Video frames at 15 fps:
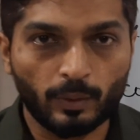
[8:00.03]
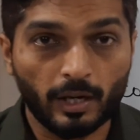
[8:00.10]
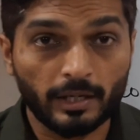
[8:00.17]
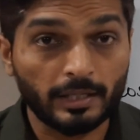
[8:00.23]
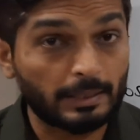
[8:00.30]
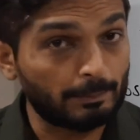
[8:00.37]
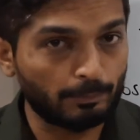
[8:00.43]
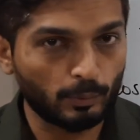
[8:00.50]
to
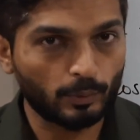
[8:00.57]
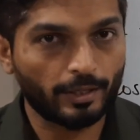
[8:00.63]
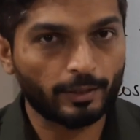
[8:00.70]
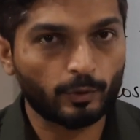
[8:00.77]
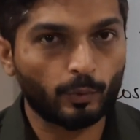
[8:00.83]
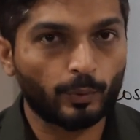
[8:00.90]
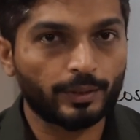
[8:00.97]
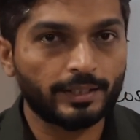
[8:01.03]
r in
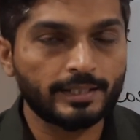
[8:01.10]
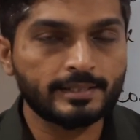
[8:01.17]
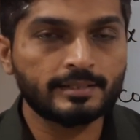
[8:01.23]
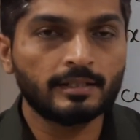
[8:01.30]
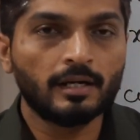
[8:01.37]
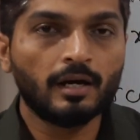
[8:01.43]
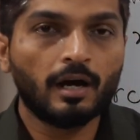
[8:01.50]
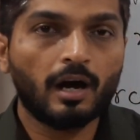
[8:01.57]
polar
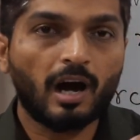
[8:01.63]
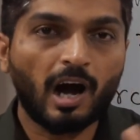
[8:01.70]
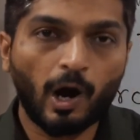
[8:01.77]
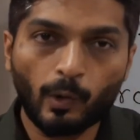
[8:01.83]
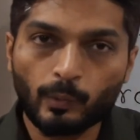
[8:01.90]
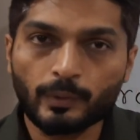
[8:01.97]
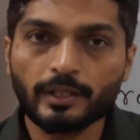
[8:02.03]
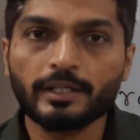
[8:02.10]
coordinates.
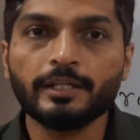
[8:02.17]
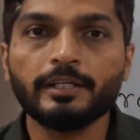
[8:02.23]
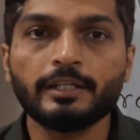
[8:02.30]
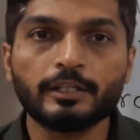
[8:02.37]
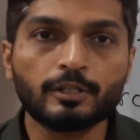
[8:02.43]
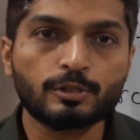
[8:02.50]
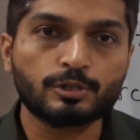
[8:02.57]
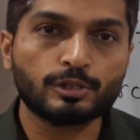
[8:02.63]
Outer
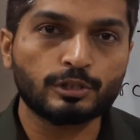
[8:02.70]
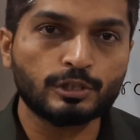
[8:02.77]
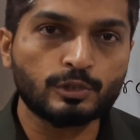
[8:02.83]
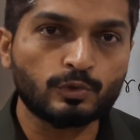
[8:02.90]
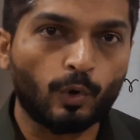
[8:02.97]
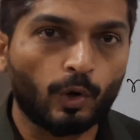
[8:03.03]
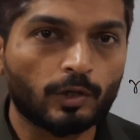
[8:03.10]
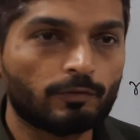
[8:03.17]
integration
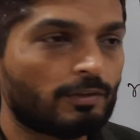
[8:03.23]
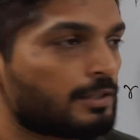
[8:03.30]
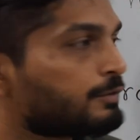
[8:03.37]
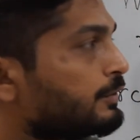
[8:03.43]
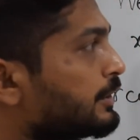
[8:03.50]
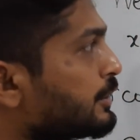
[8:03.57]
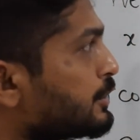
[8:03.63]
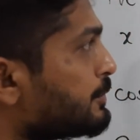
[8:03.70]
is
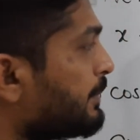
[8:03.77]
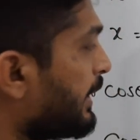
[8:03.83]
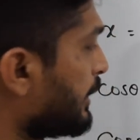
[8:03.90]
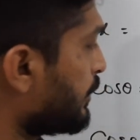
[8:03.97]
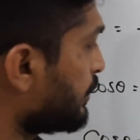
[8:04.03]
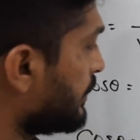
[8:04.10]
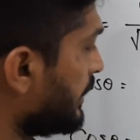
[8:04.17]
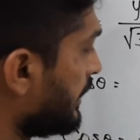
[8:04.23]
always with
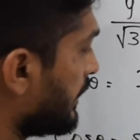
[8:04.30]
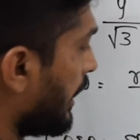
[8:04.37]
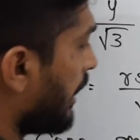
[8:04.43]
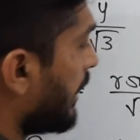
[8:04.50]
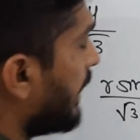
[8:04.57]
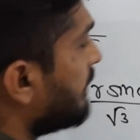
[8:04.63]
respect to theta,